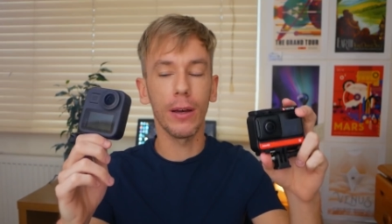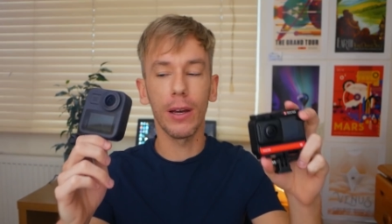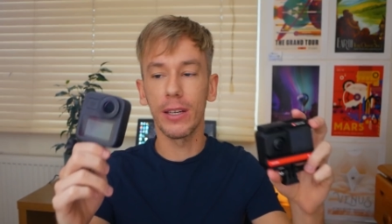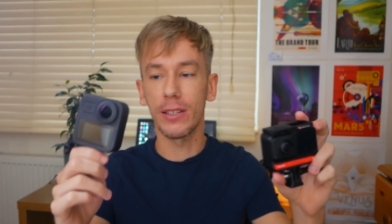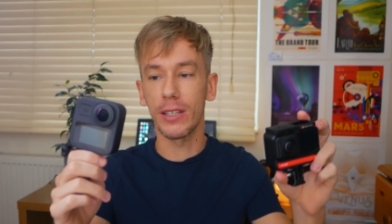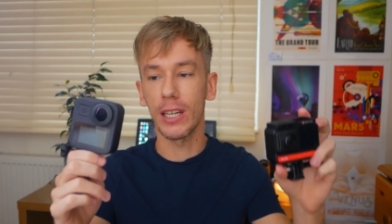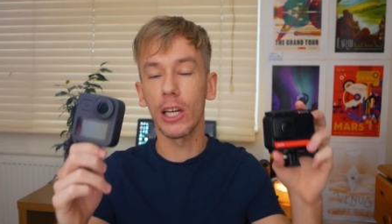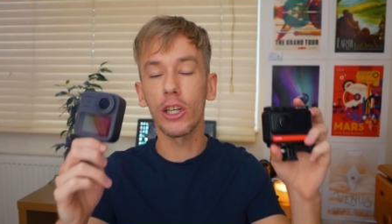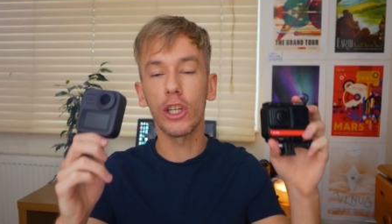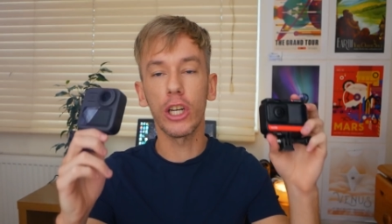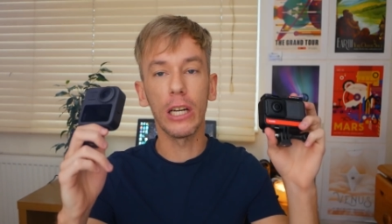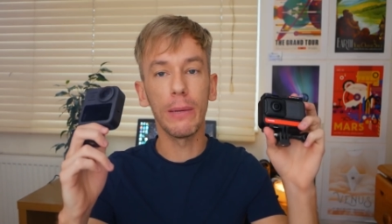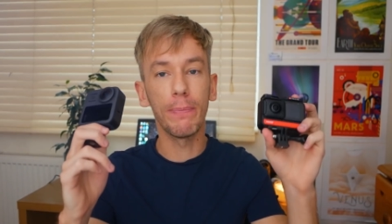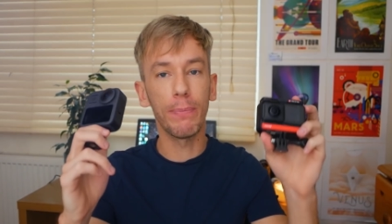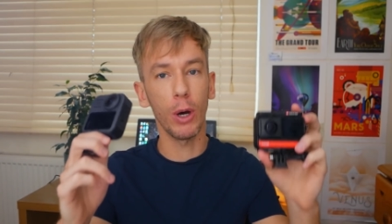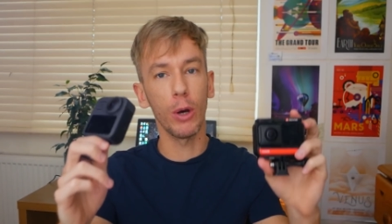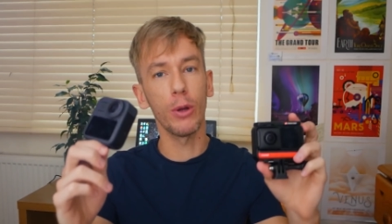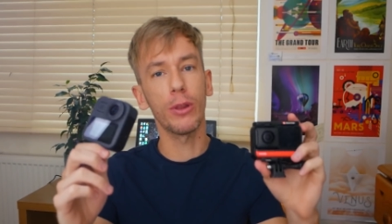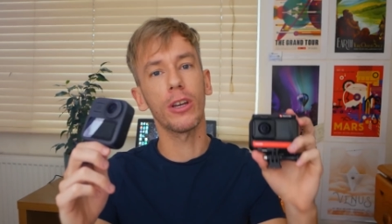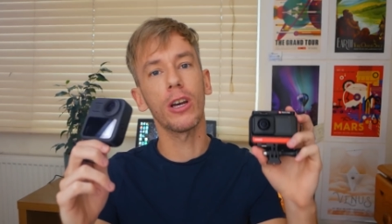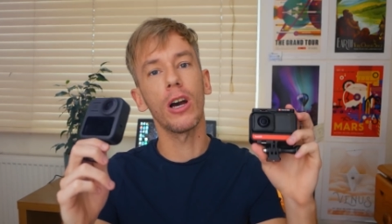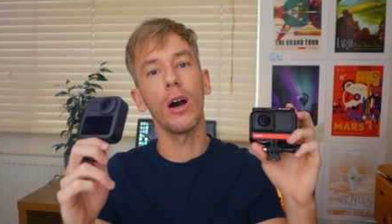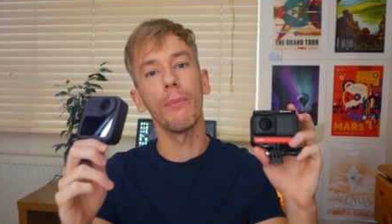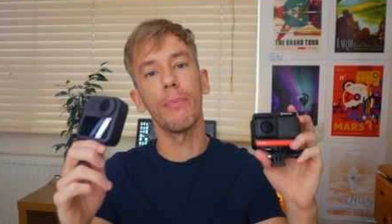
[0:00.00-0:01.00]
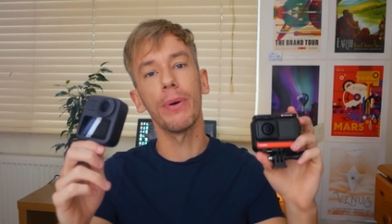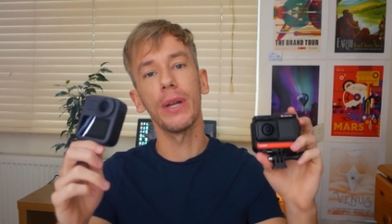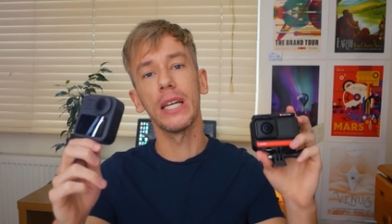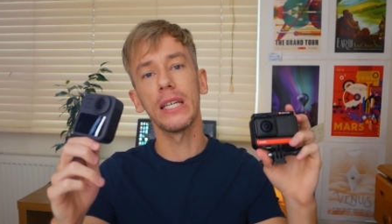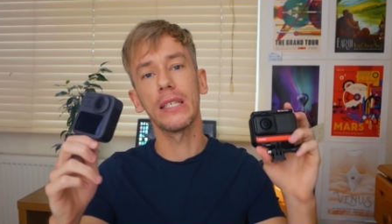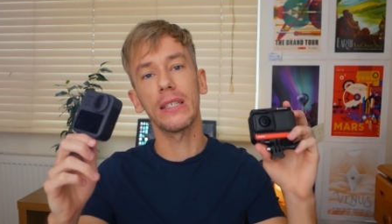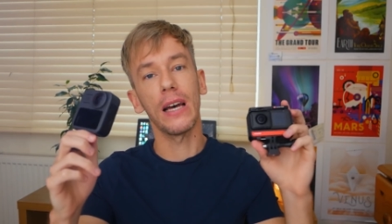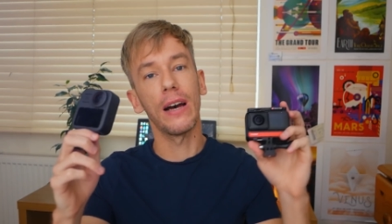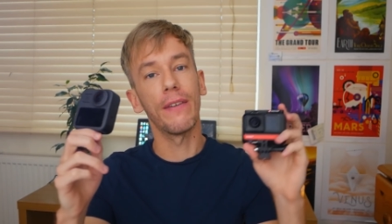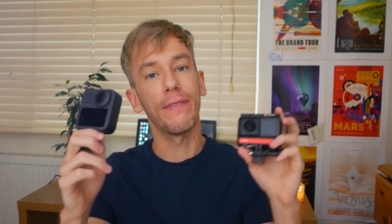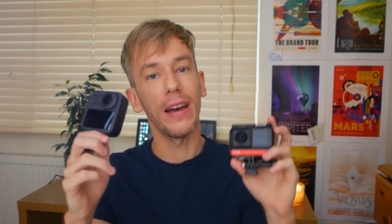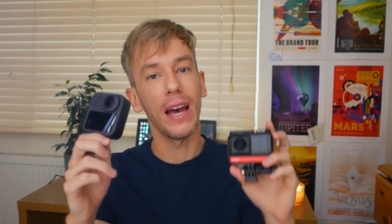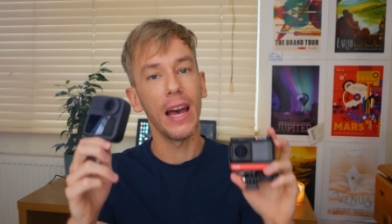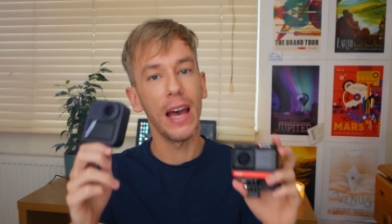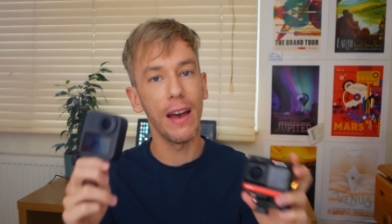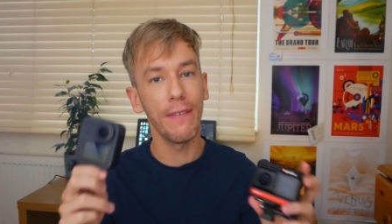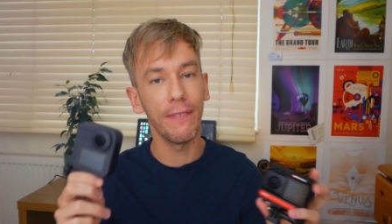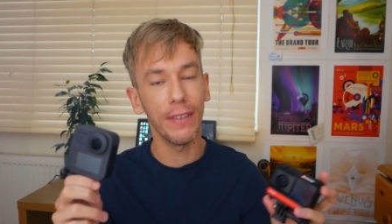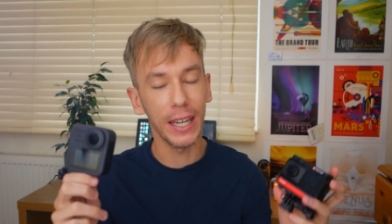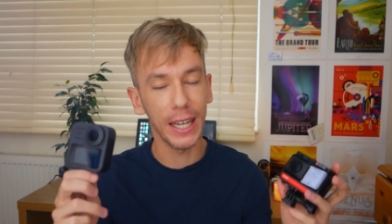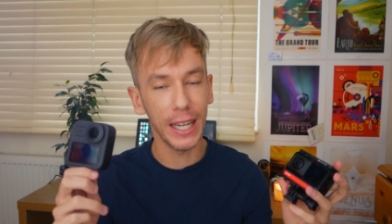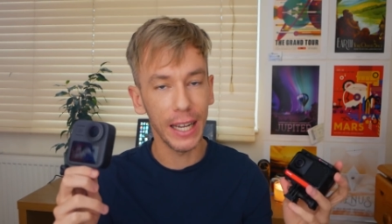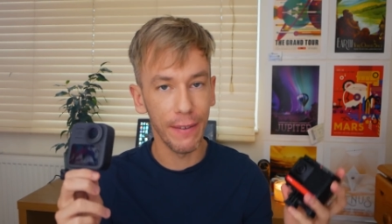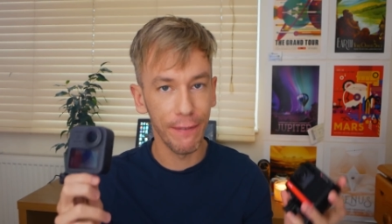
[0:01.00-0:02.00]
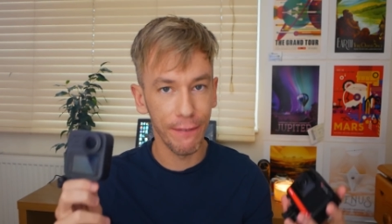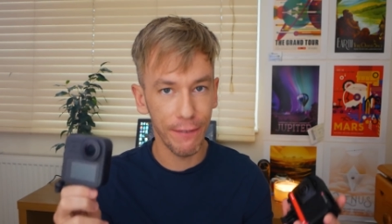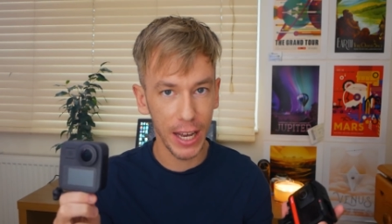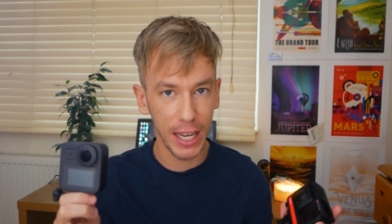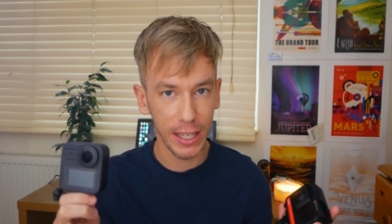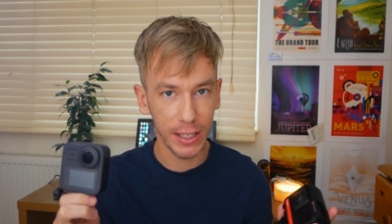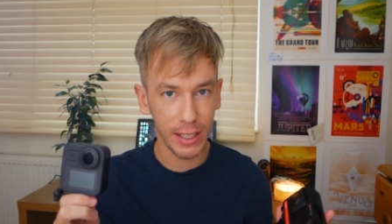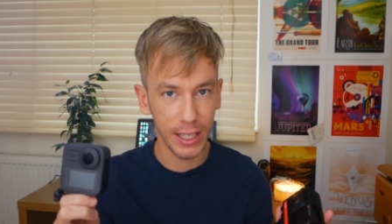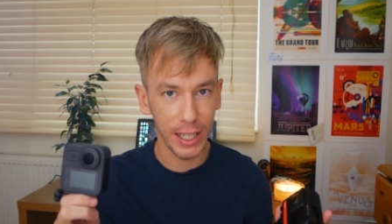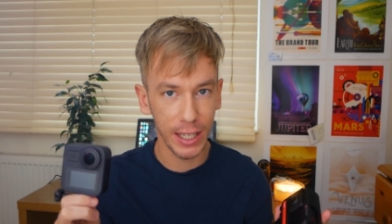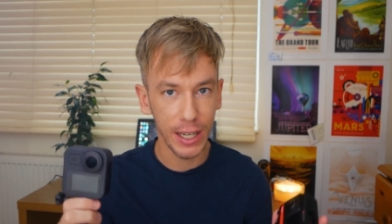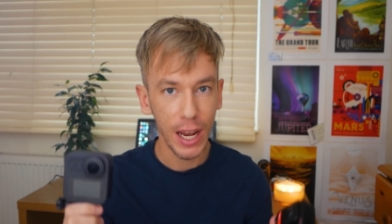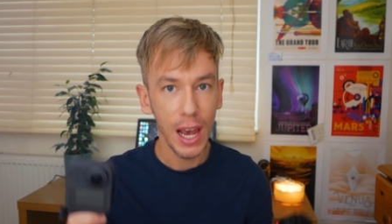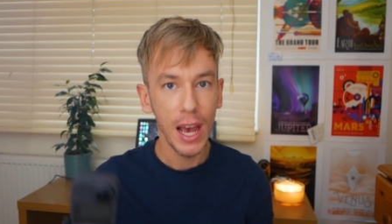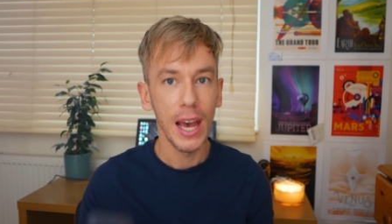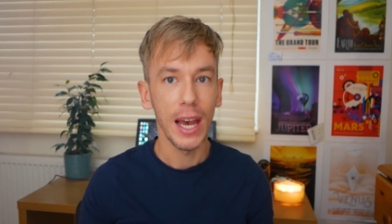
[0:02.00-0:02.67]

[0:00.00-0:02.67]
Essentially, both companies have heavily invested